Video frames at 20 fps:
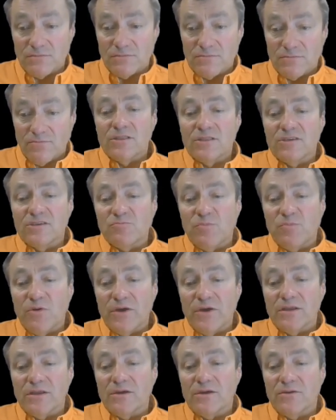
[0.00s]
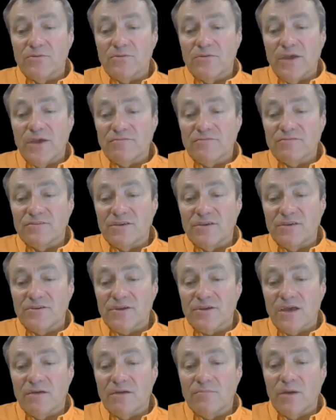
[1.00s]
At this point, we have to
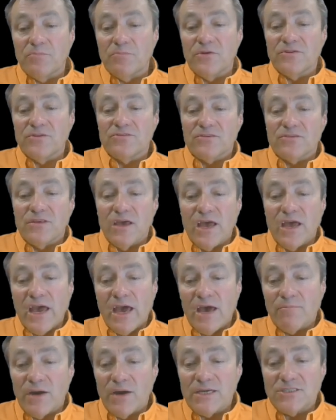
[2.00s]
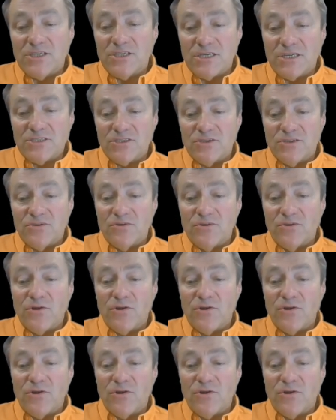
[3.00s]
either come up with a bijection,